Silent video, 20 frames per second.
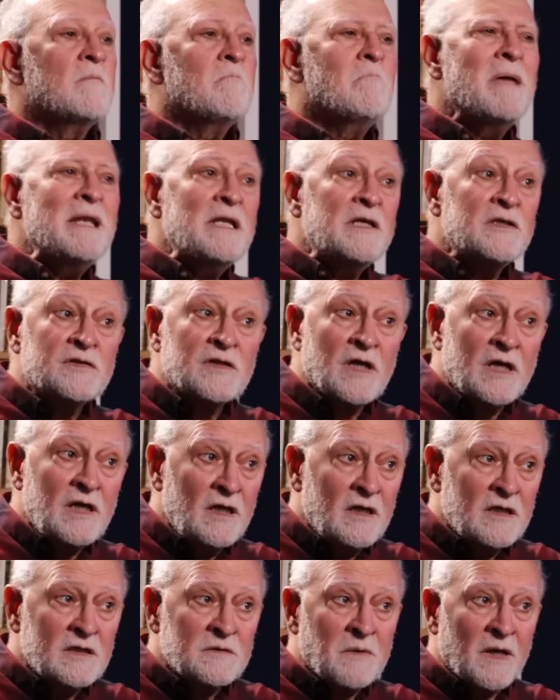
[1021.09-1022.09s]
many
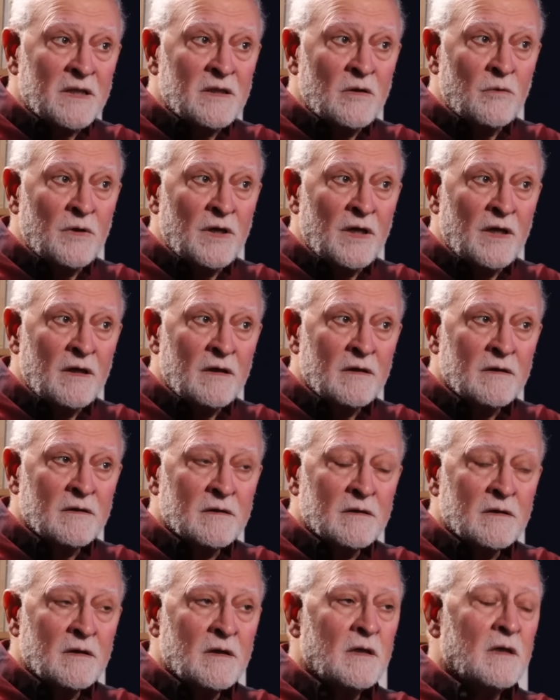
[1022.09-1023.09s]
Israelis, by the way,
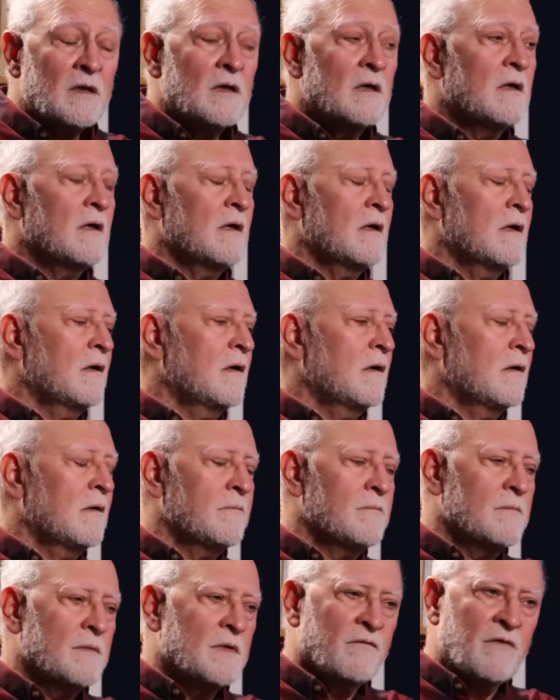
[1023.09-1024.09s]

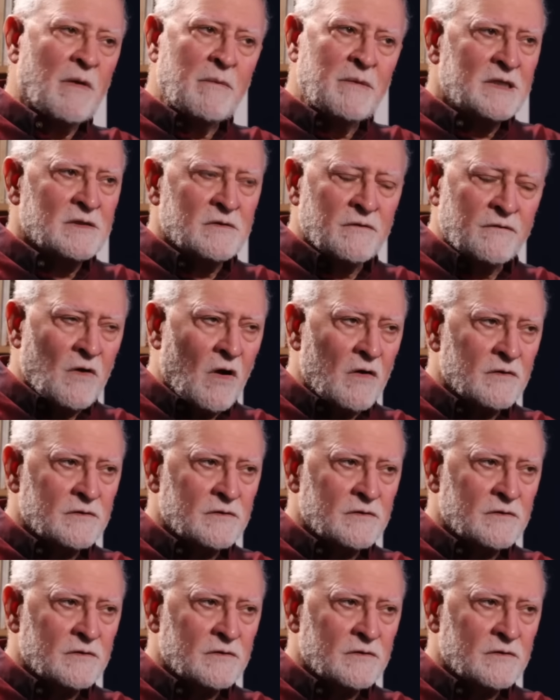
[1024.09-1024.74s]
the families of the